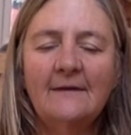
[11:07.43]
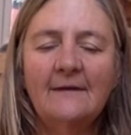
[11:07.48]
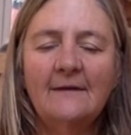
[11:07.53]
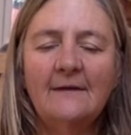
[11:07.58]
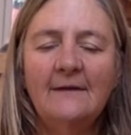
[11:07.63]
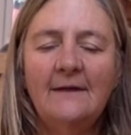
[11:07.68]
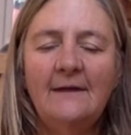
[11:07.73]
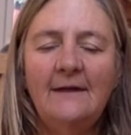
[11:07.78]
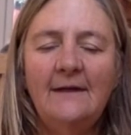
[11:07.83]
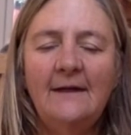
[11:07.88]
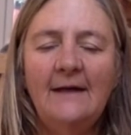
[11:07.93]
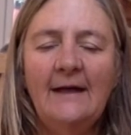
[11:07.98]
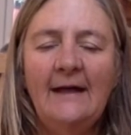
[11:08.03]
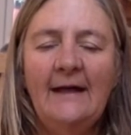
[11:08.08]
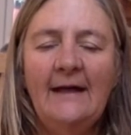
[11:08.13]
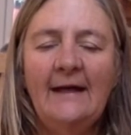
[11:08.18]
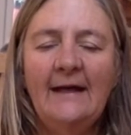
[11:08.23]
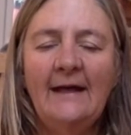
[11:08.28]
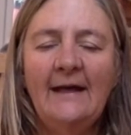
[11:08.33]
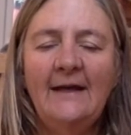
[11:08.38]
the
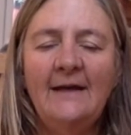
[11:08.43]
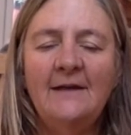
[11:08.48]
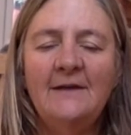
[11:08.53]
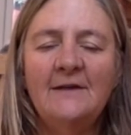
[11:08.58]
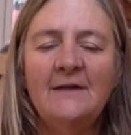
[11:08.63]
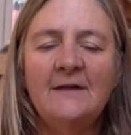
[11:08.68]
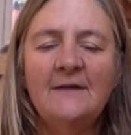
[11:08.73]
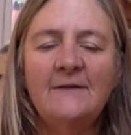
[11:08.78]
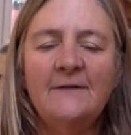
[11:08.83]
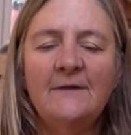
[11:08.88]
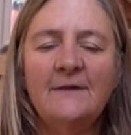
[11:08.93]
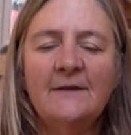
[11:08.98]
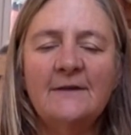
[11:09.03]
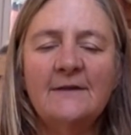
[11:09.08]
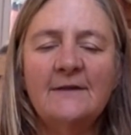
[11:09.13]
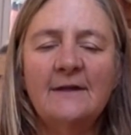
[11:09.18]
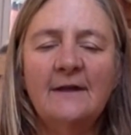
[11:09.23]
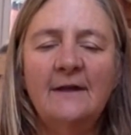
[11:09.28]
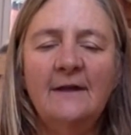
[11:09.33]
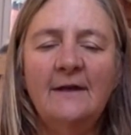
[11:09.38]
yang energy of the
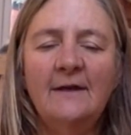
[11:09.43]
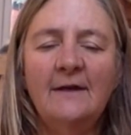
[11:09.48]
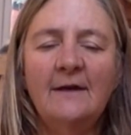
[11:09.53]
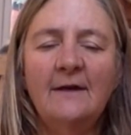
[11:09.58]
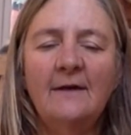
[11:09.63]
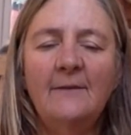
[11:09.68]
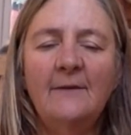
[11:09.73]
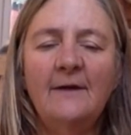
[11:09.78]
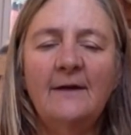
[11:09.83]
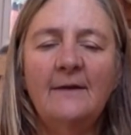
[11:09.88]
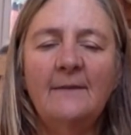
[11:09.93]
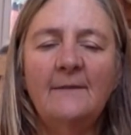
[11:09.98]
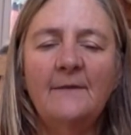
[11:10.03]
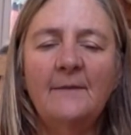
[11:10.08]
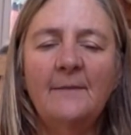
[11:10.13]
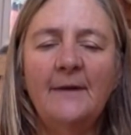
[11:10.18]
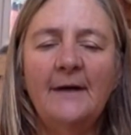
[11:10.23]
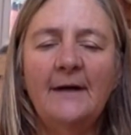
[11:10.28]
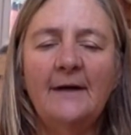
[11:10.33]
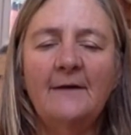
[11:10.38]
sun coming up the
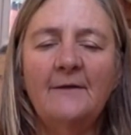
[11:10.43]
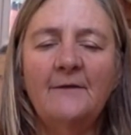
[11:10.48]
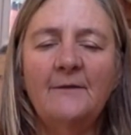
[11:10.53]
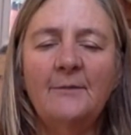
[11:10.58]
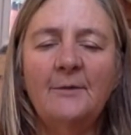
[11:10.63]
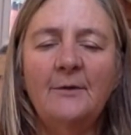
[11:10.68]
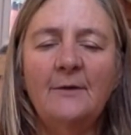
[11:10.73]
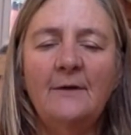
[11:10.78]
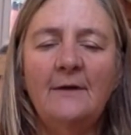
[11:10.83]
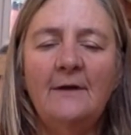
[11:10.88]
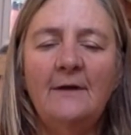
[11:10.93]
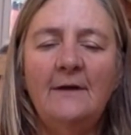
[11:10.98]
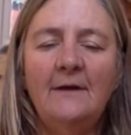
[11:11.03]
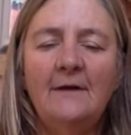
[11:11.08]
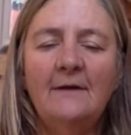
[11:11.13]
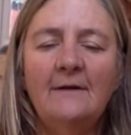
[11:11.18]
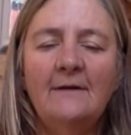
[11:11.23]
back of the body.